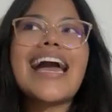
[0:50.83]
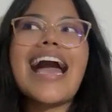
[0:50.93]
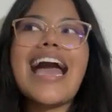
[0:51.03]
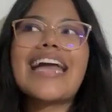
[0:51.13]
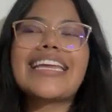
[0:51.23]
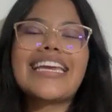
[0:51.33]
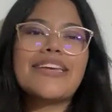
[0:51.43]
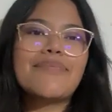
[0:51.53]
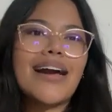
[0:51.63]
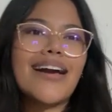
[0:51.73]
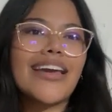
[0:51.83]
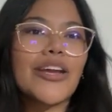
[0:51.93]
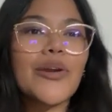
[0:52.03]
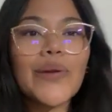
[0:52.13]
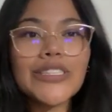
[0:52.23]
And in my
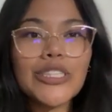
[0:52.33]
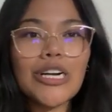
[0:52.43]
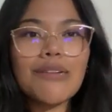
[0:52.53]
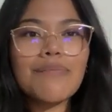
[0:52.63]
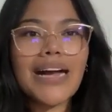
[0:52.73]
current job,